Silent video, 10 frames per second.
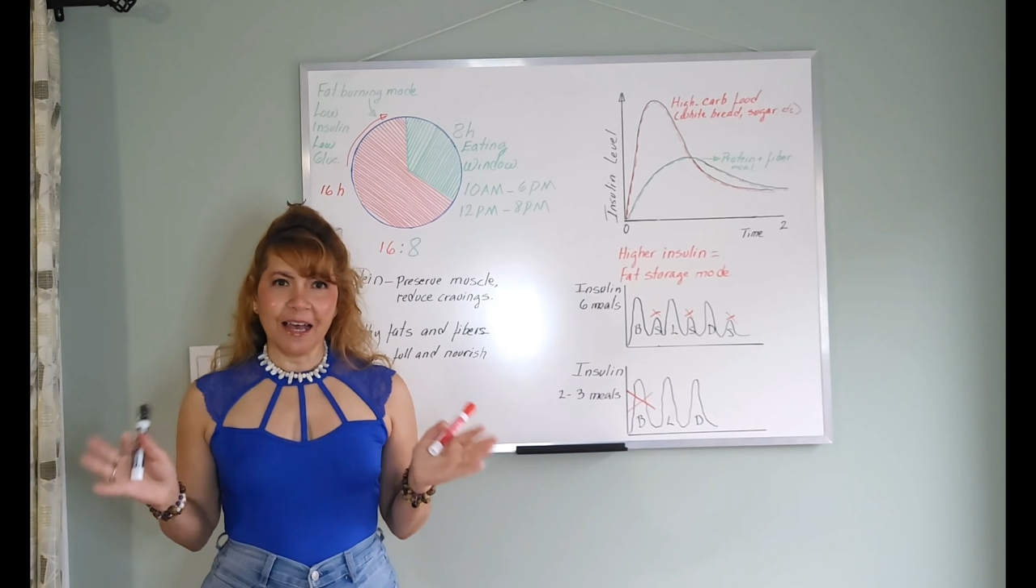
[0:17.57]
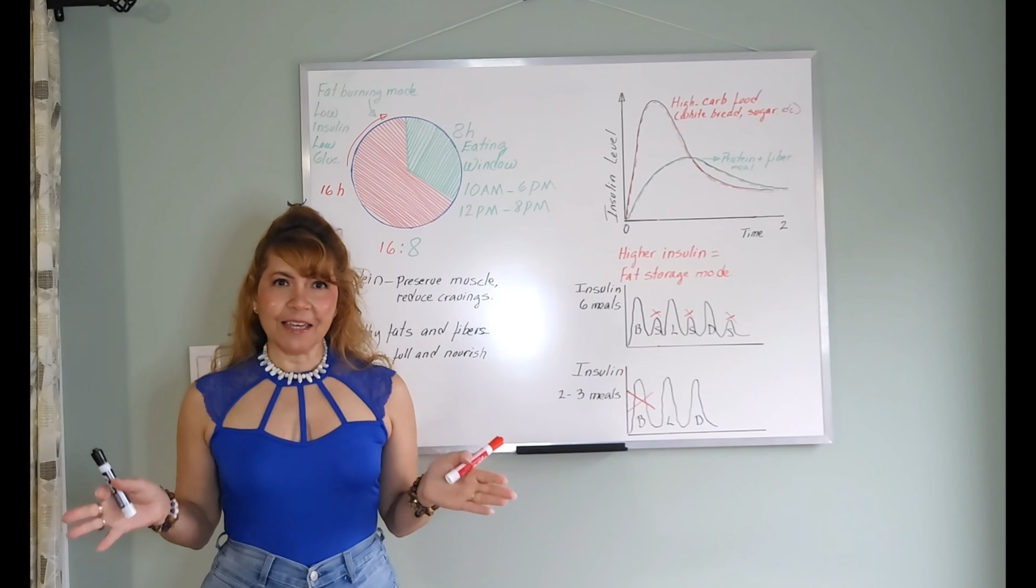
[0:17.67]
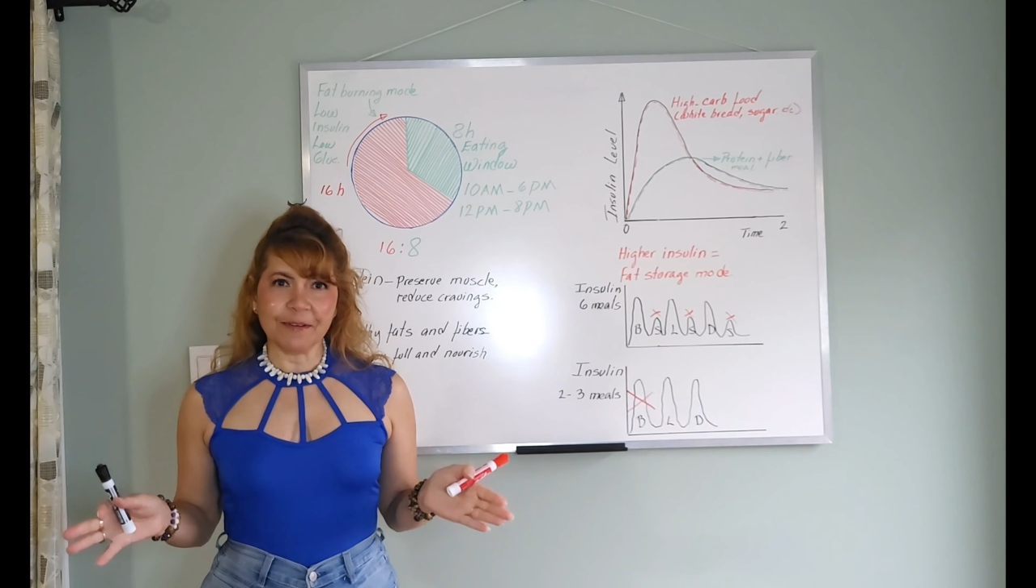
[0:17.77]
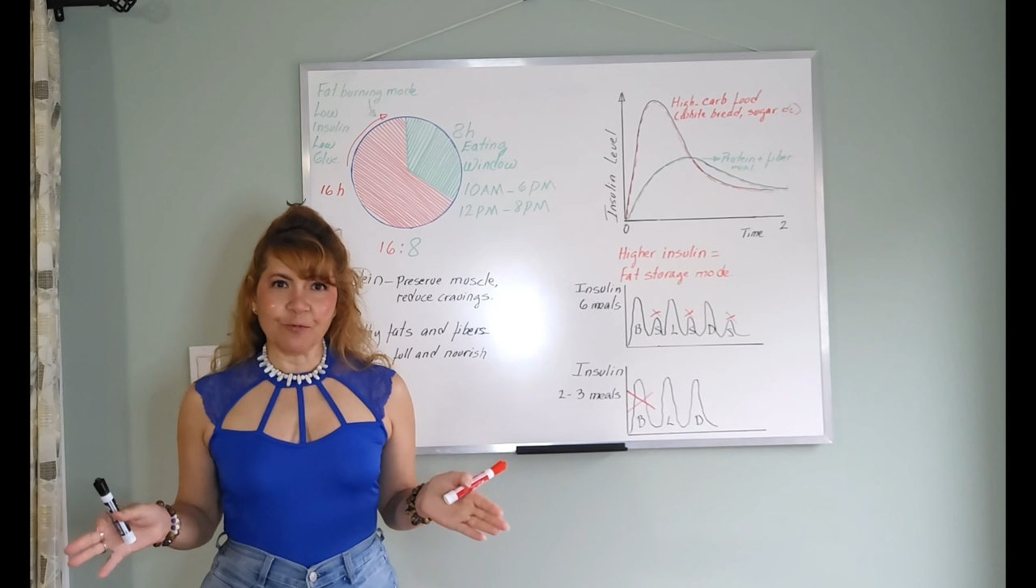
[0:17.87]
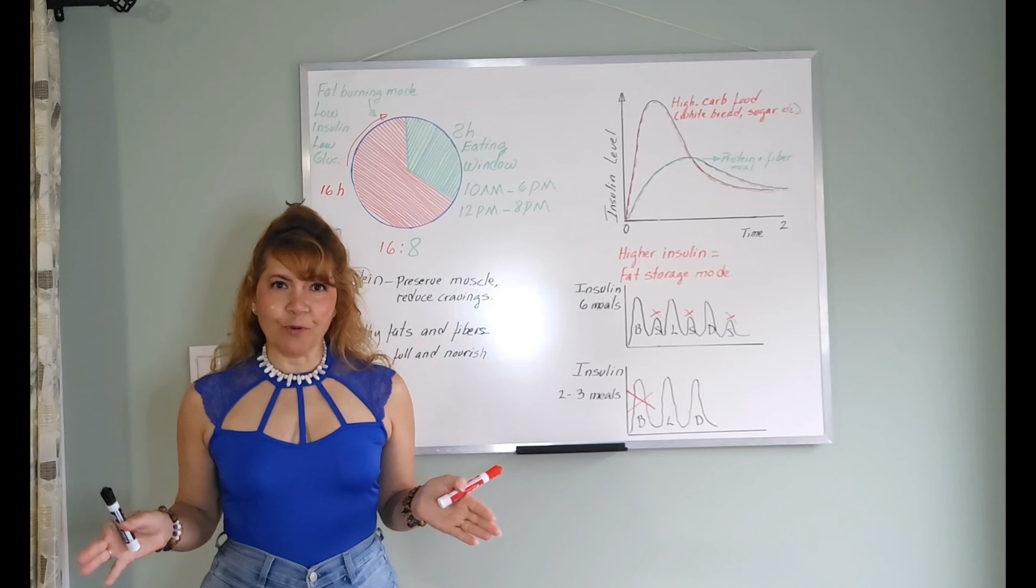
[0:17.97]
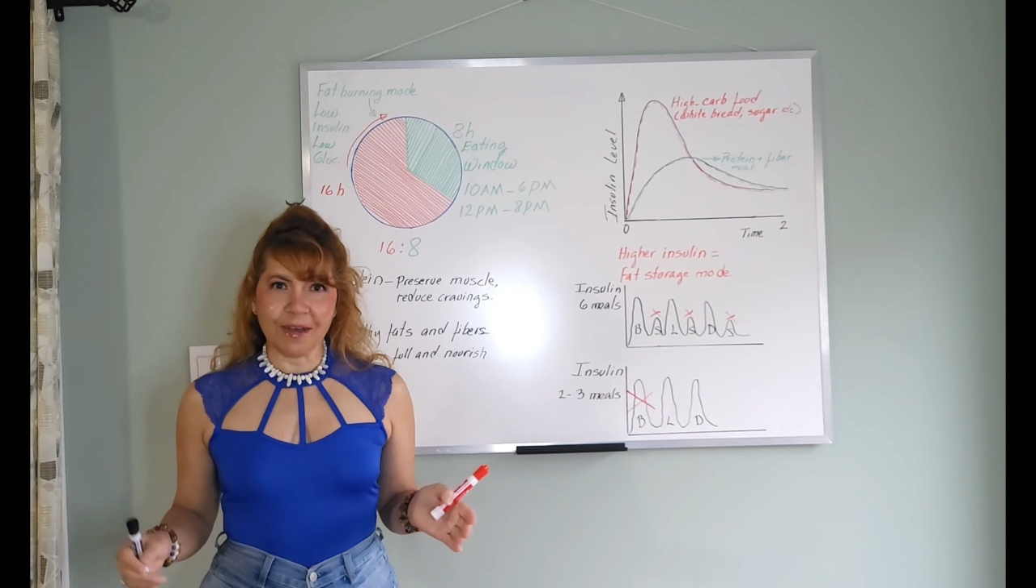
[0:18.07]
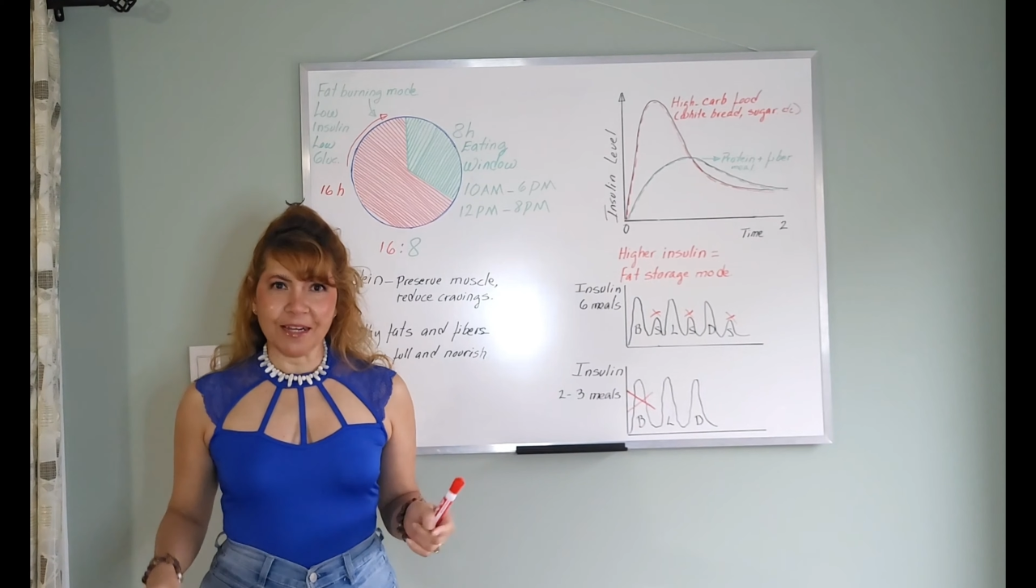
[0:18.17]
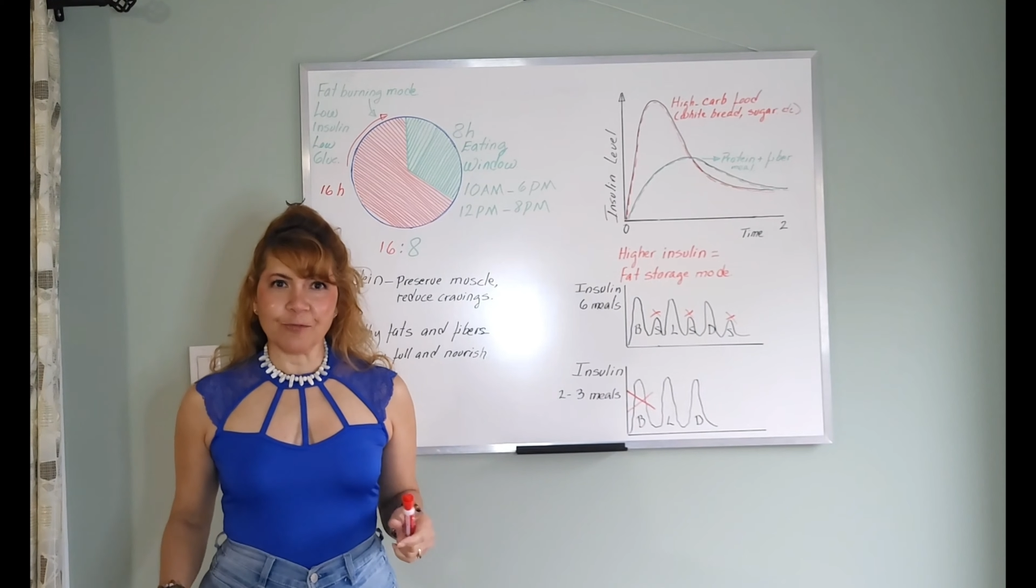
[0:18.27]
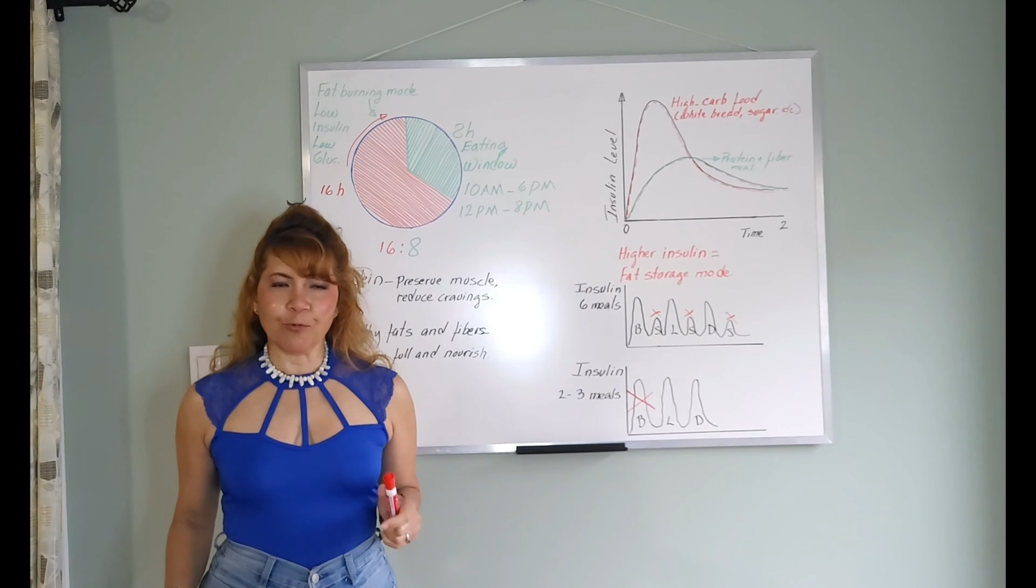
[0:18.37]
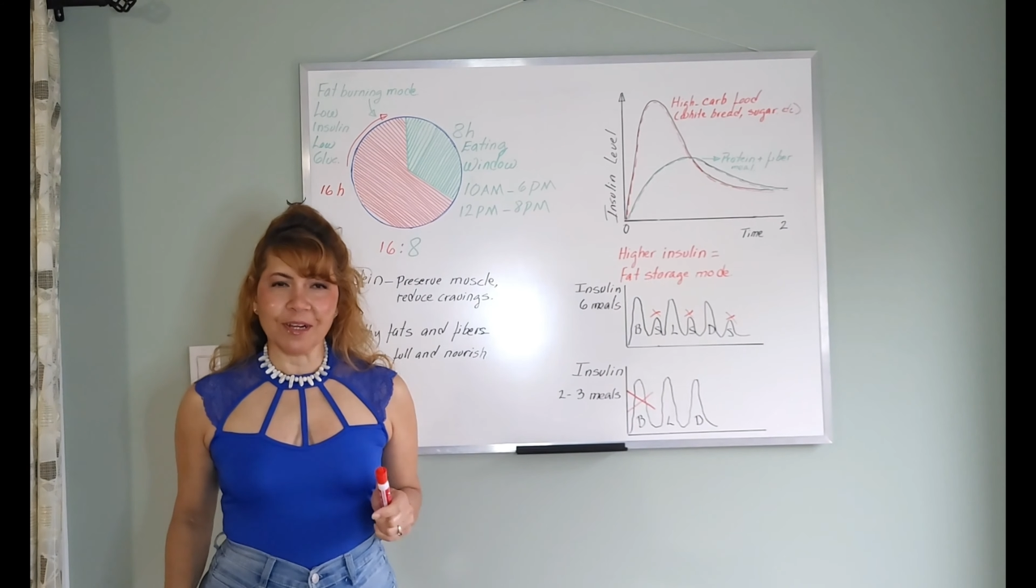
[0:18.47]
Hi everyone,